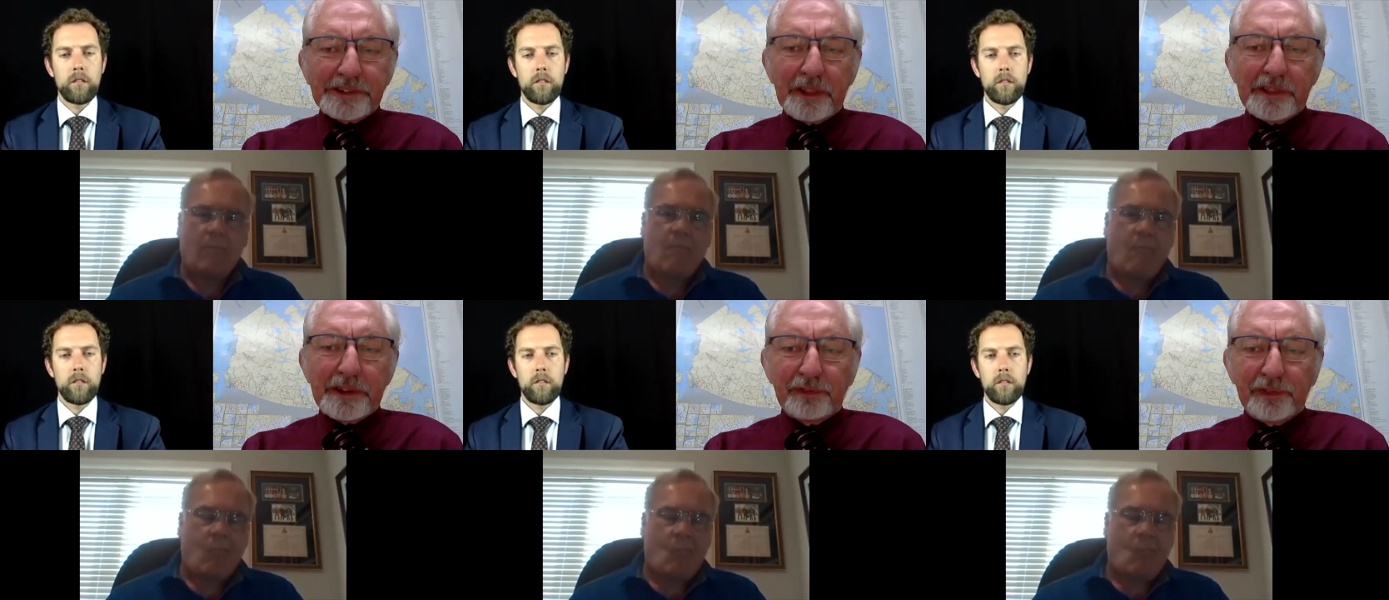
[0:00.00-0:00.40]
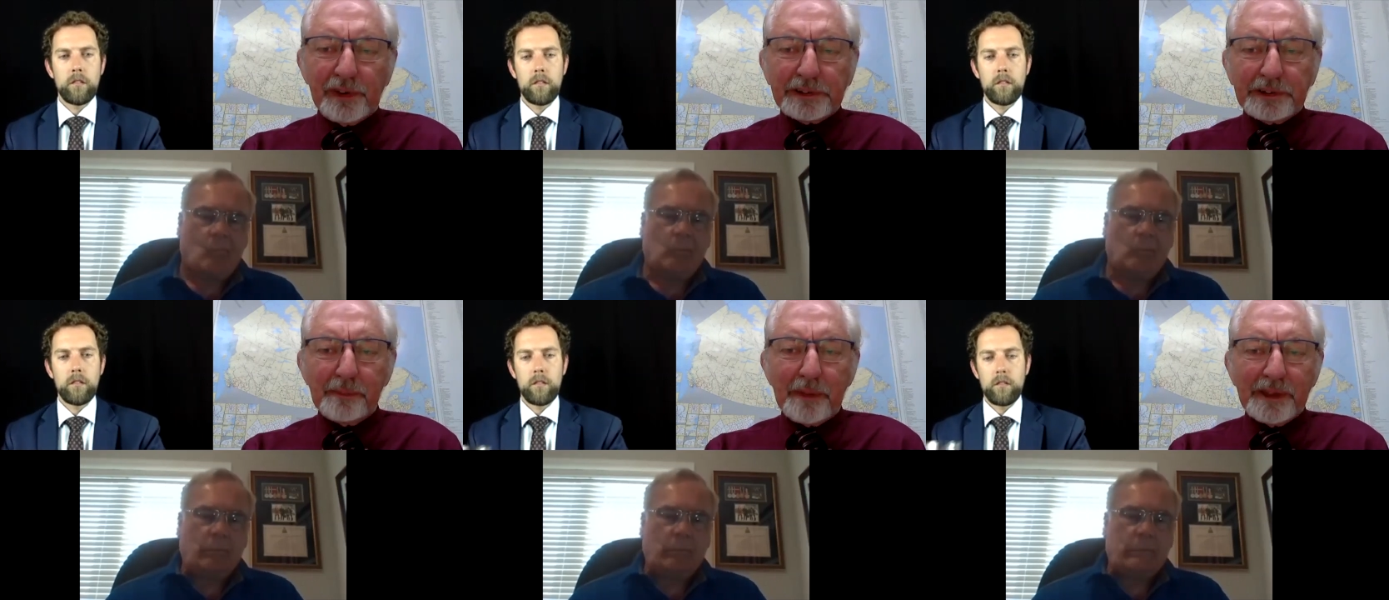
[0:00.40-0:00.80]
Speaker 1: to this
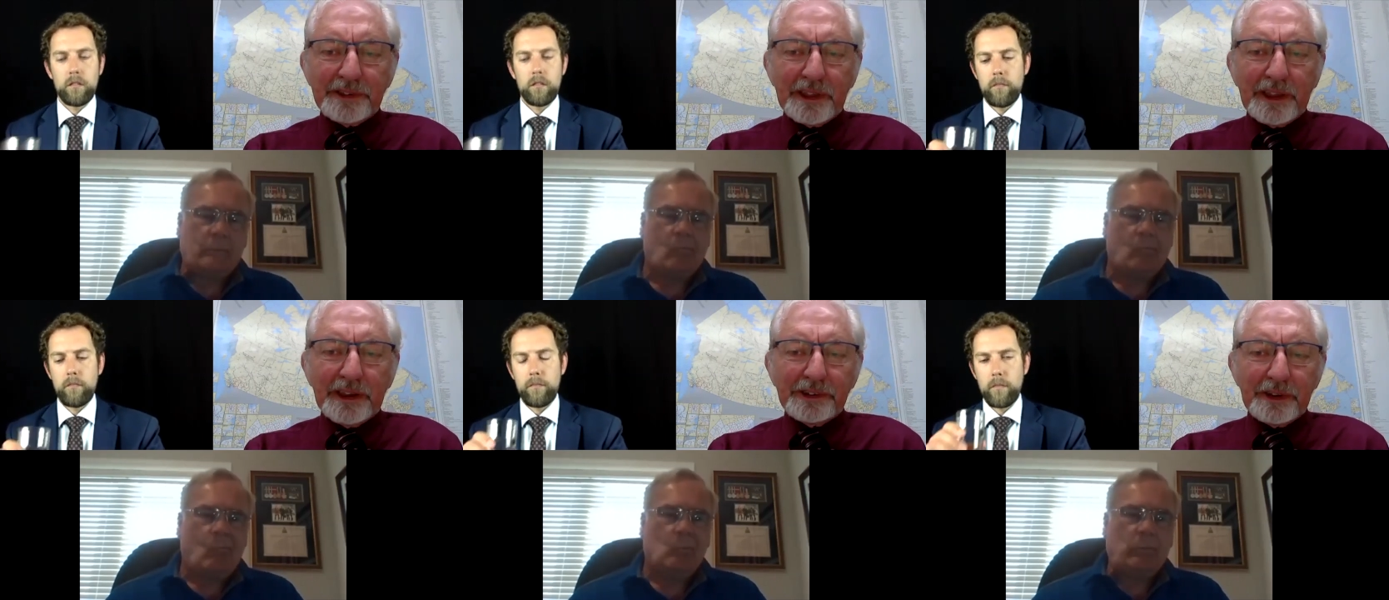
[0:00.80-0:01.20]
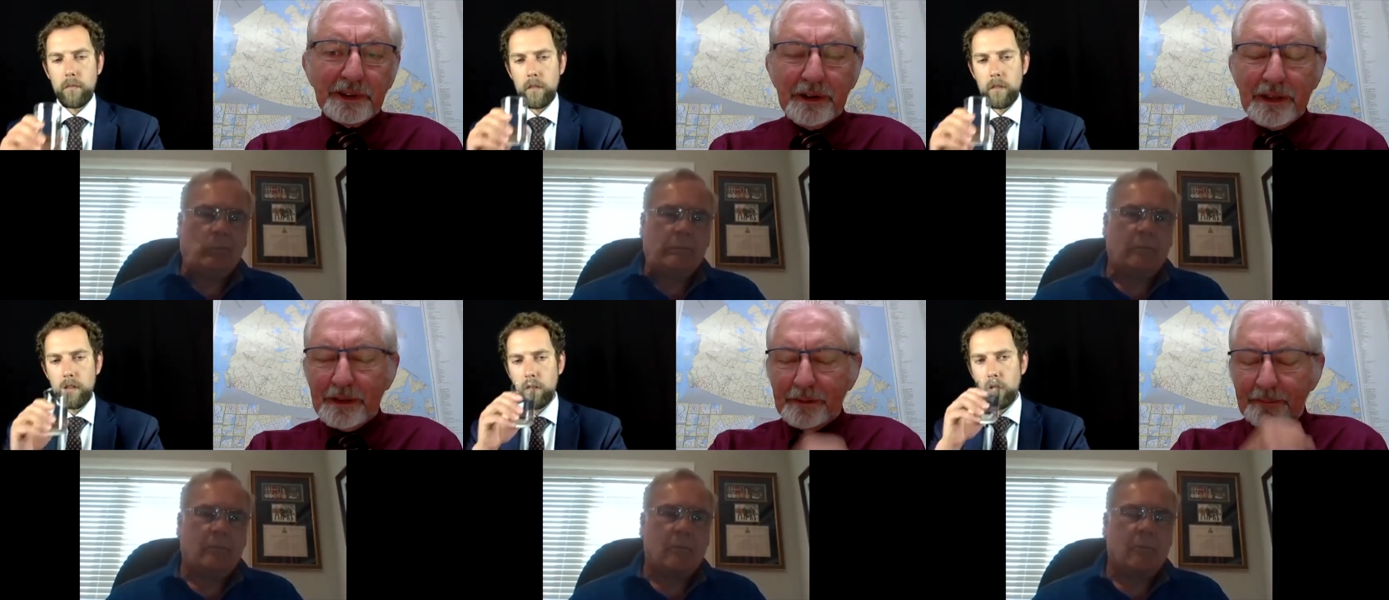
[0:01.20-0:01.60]

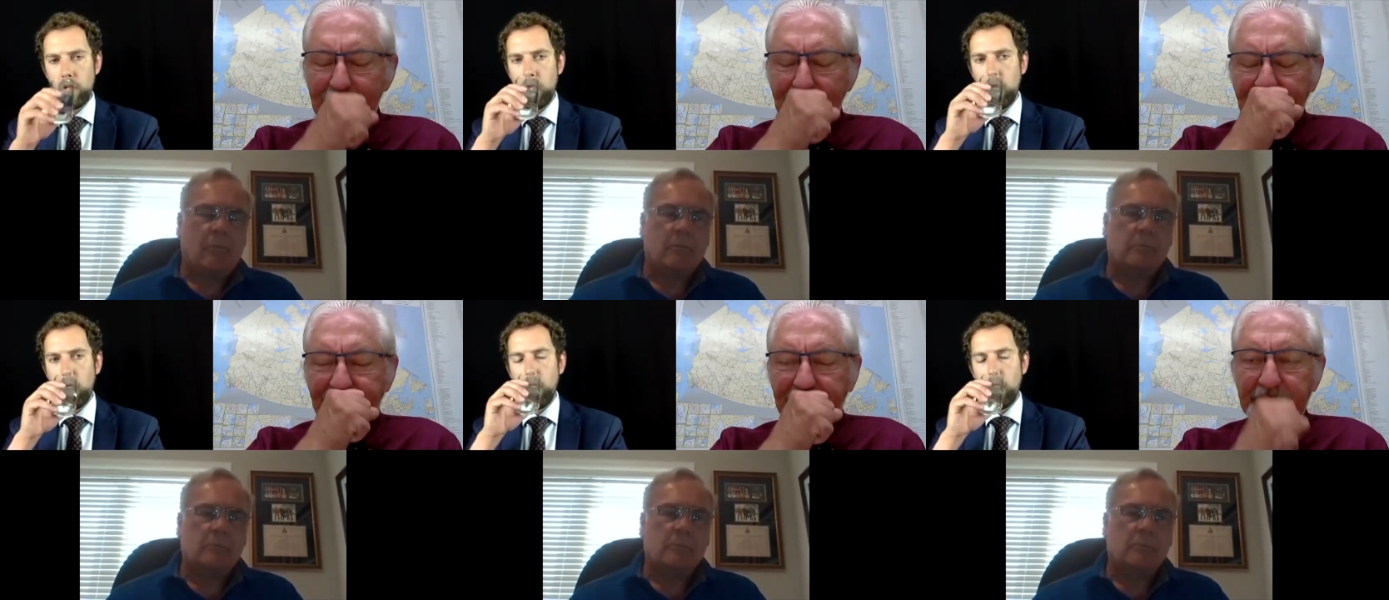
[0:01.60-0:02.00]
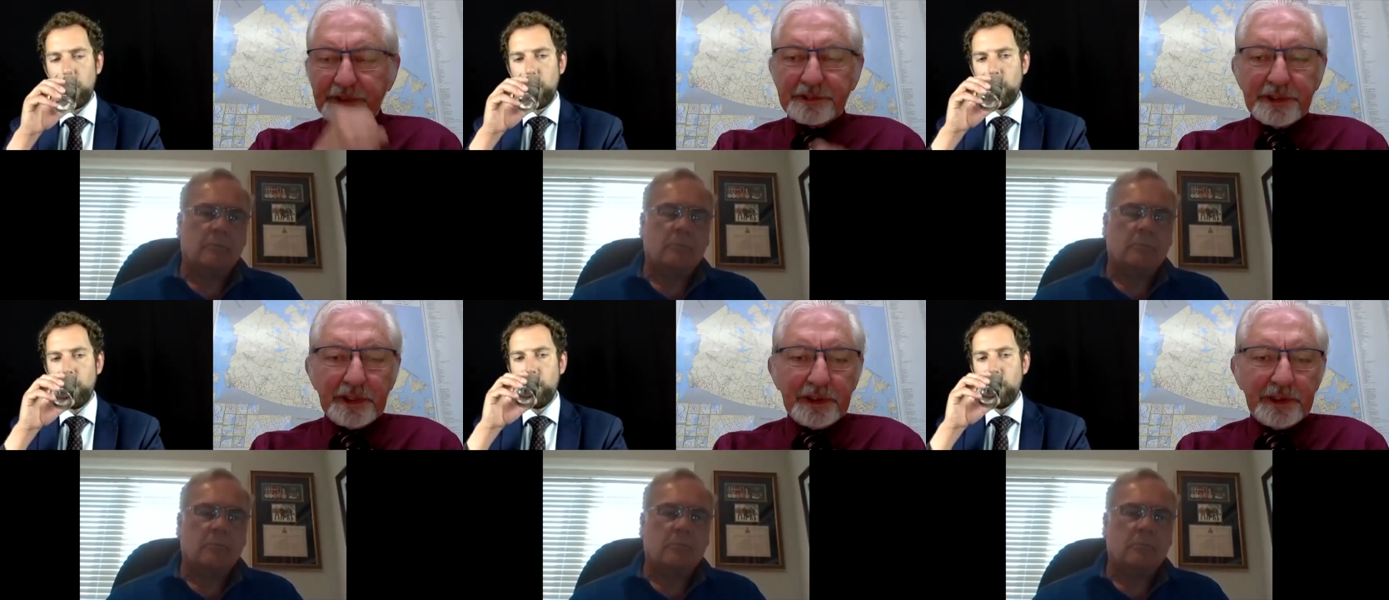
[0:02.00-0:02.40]
victimization,
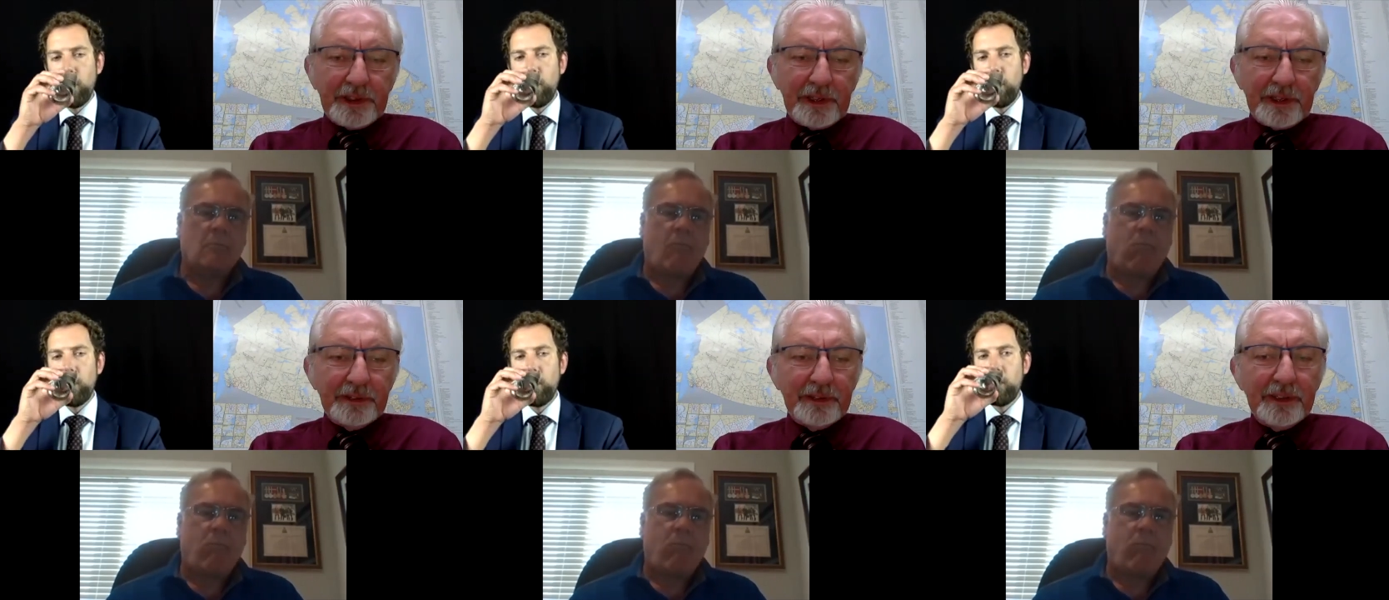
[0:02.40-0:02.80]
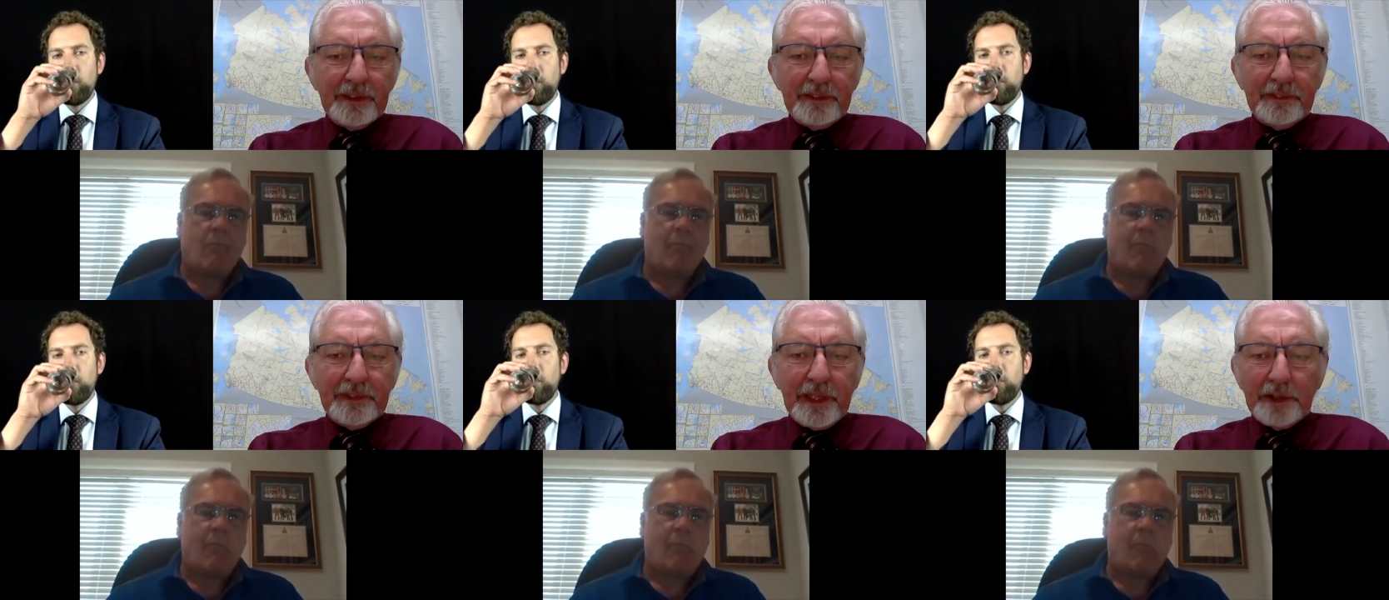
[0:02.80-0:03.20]
is the, uh,
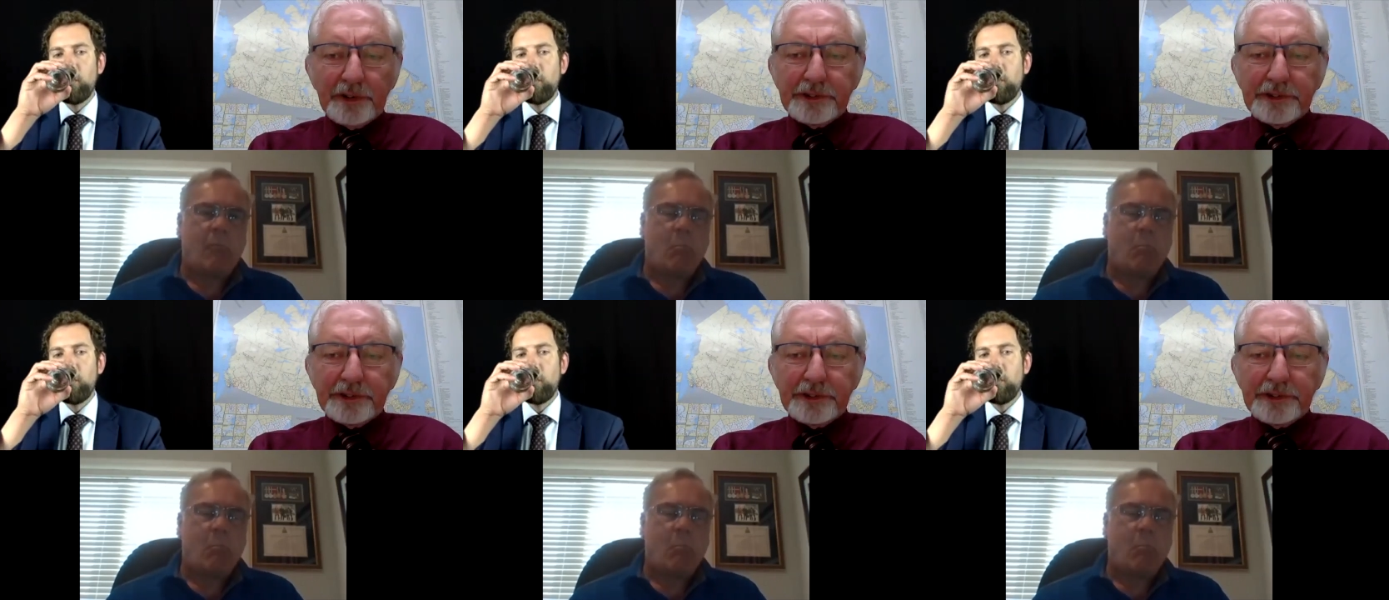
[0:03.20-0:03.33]
the L